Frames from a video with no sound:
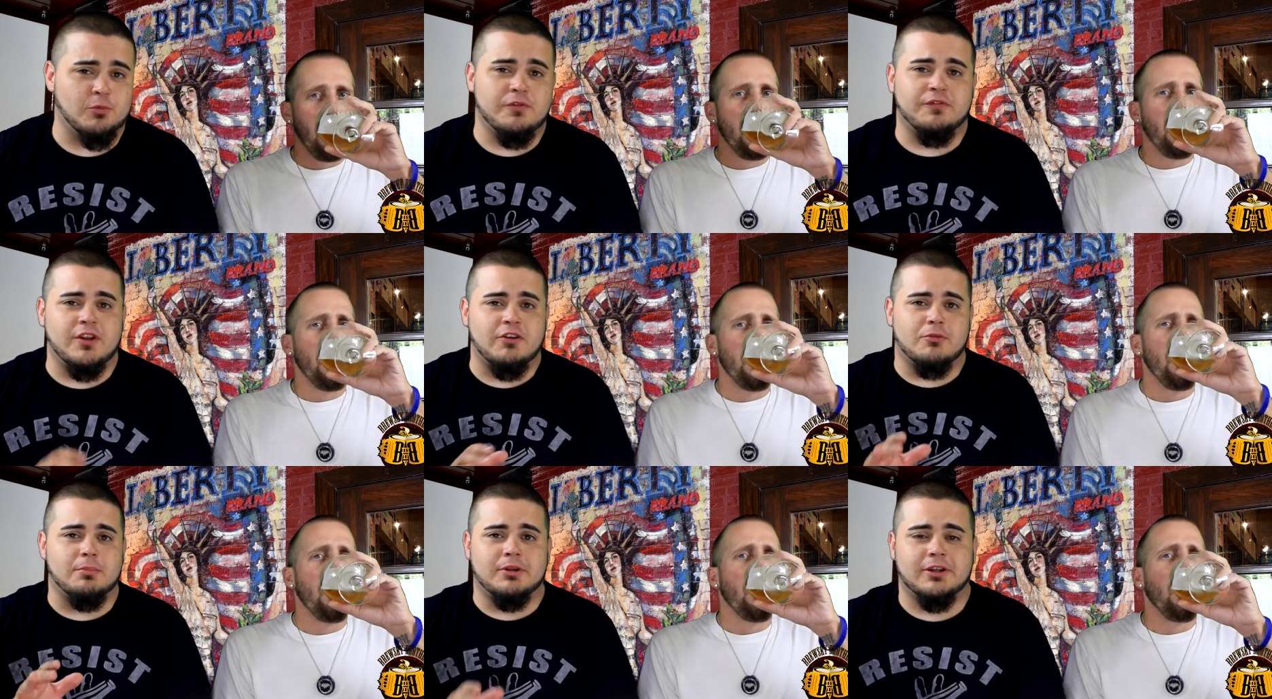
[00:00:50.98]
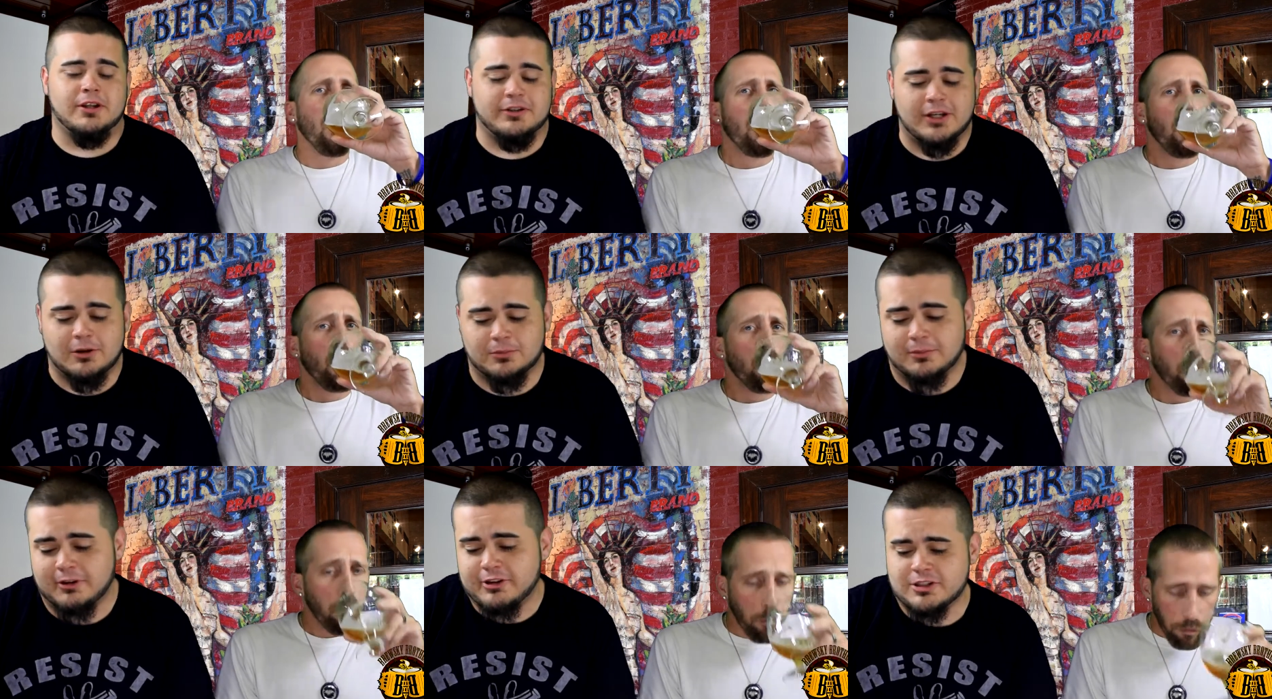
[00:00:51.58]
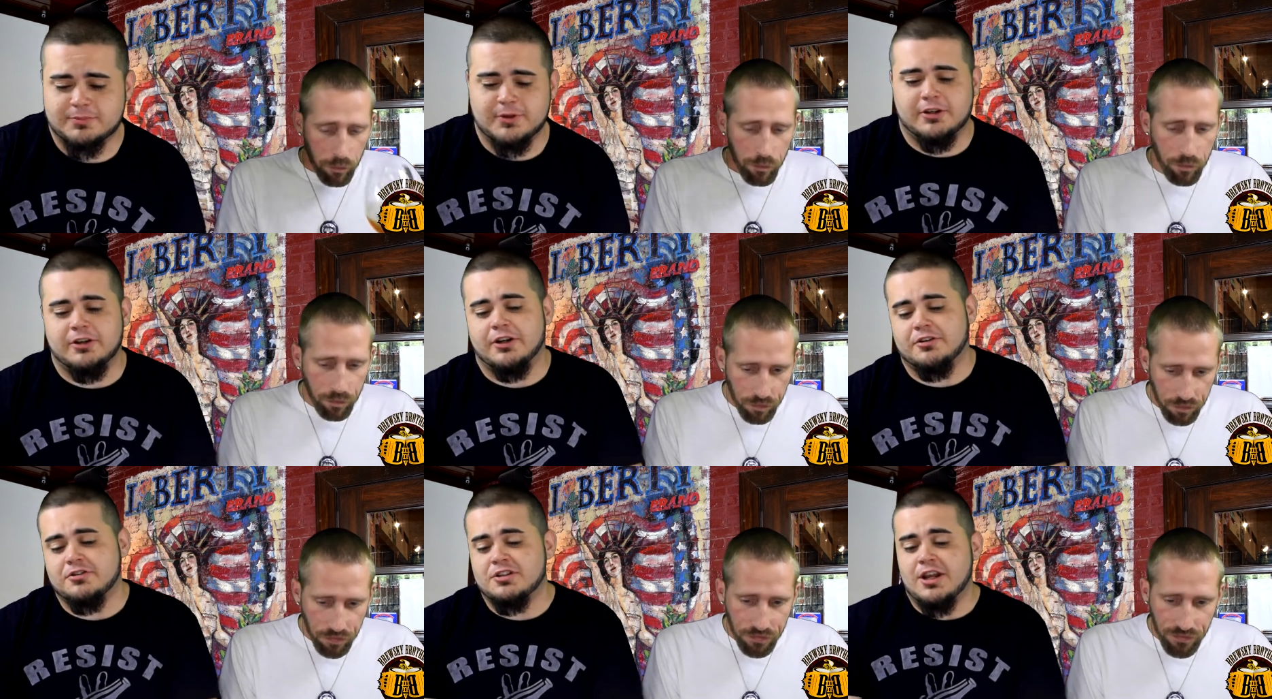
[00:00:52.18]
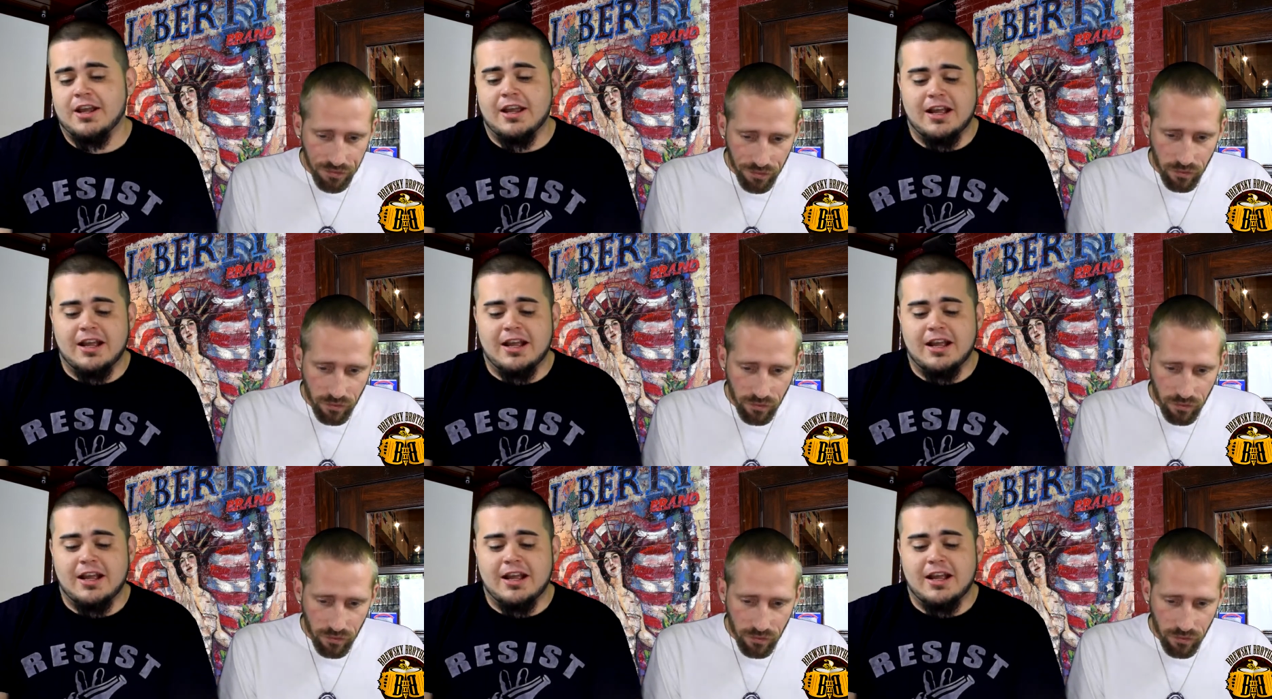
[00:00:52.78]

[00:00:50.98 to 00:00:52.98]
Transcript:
Speaker 1: we've never been let down by these beer dinners.